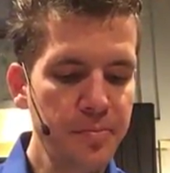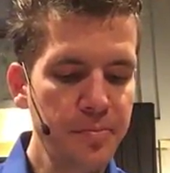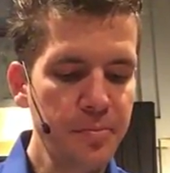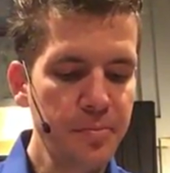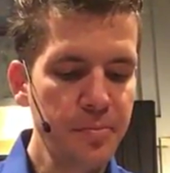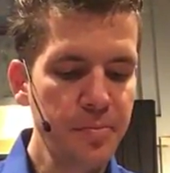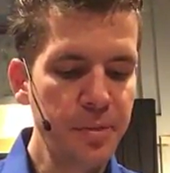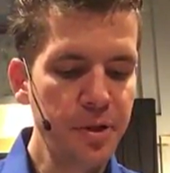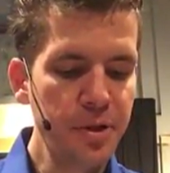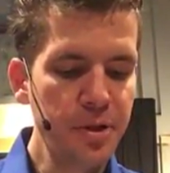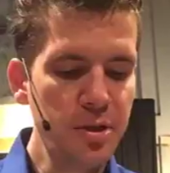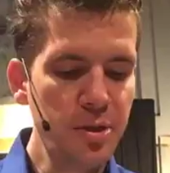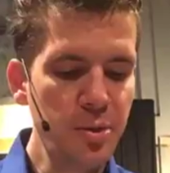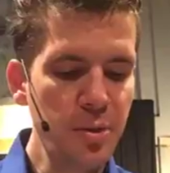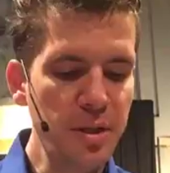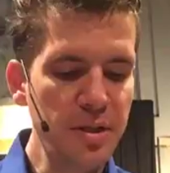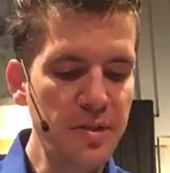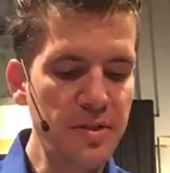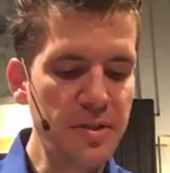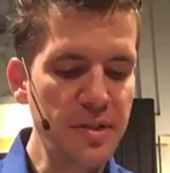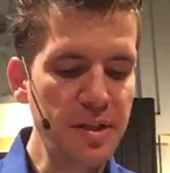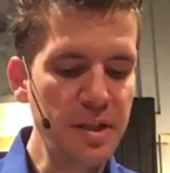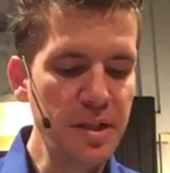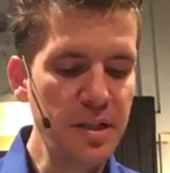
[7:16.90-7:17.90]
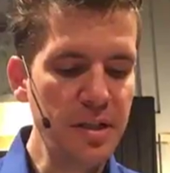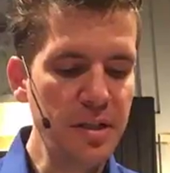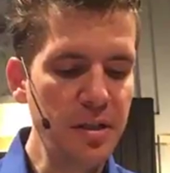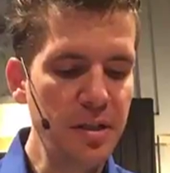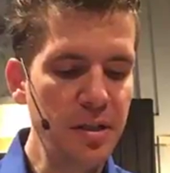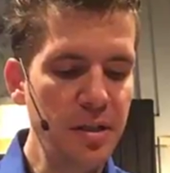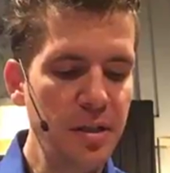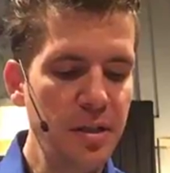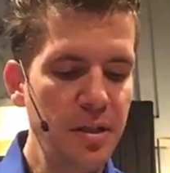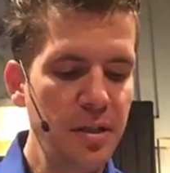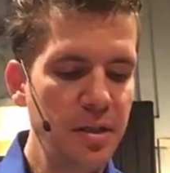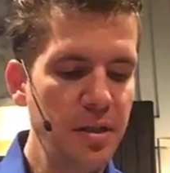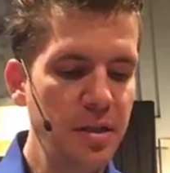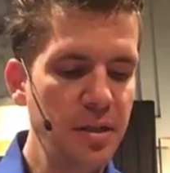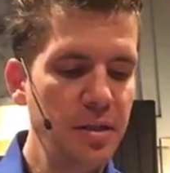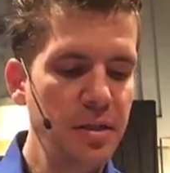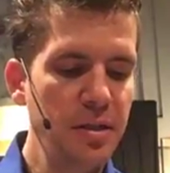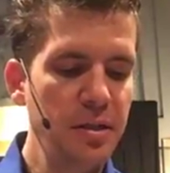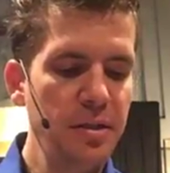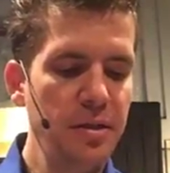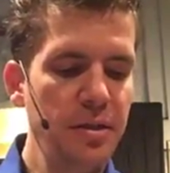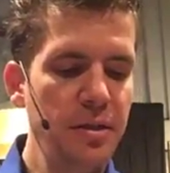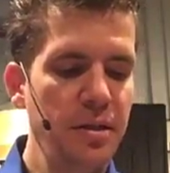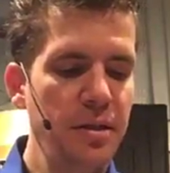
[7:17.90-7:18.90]
But as we see,
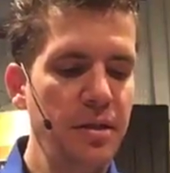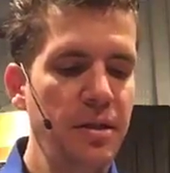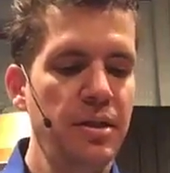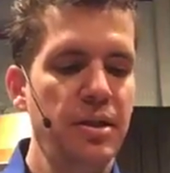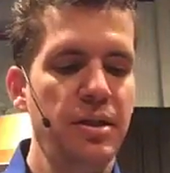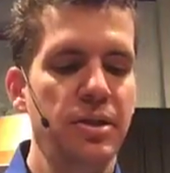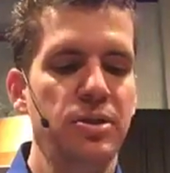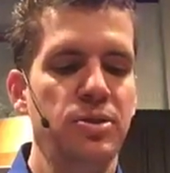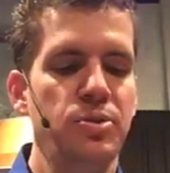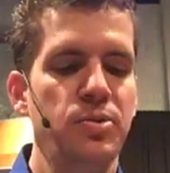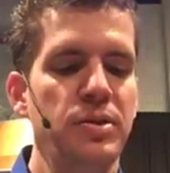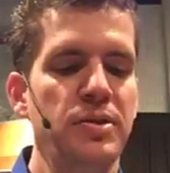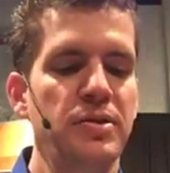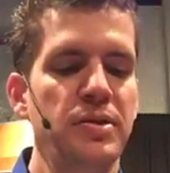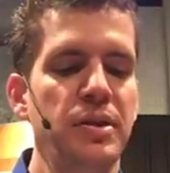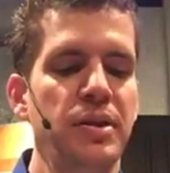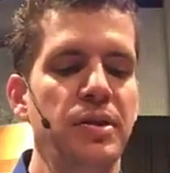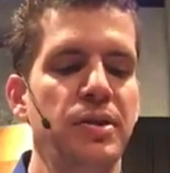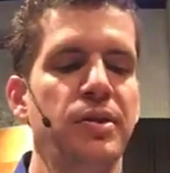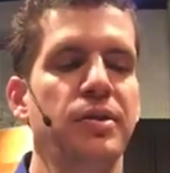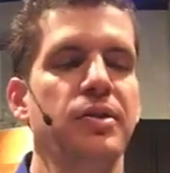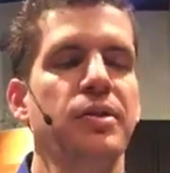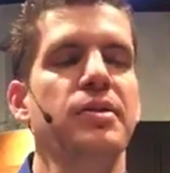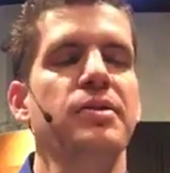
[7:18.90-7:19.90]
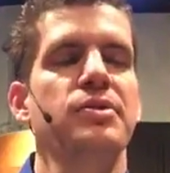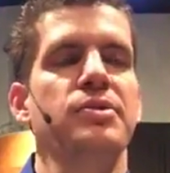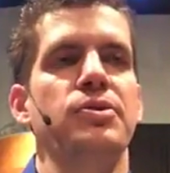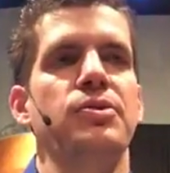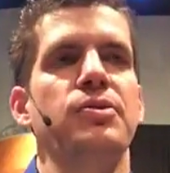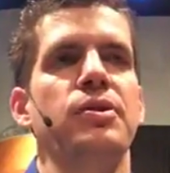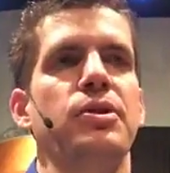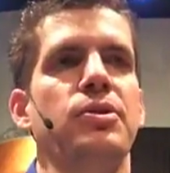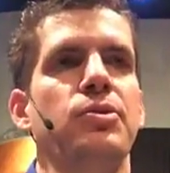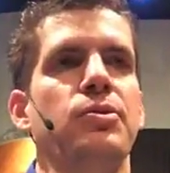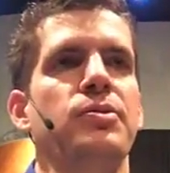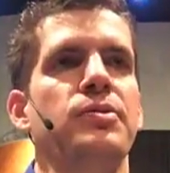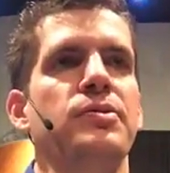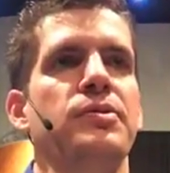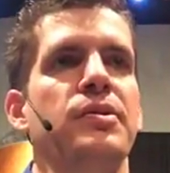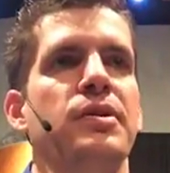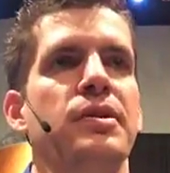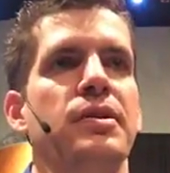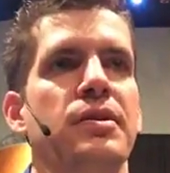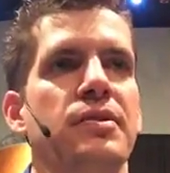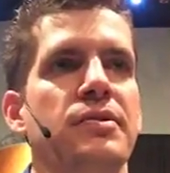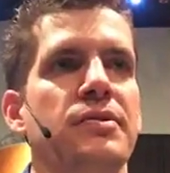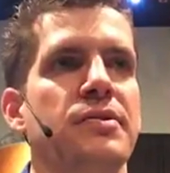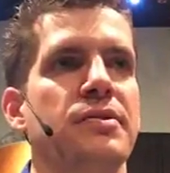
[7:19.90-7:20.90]
as we see here, his struggle was
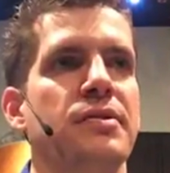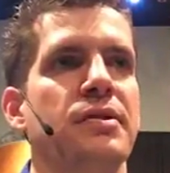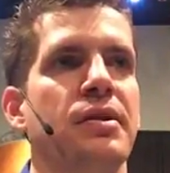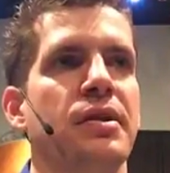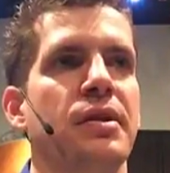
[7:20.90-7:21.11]
this.